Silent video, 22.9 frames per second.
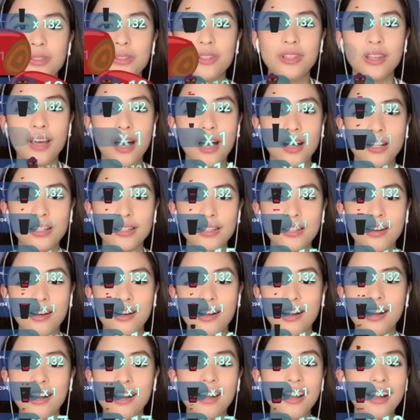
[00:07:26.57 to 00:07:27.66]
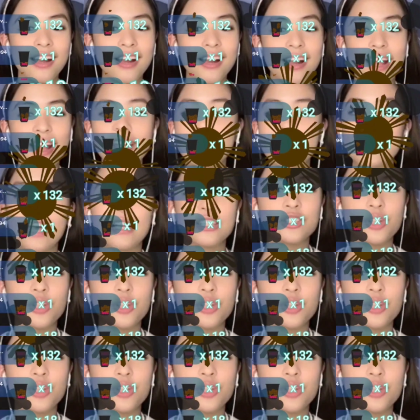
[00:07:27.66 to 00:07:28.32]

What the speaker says: to the altar. And yeah,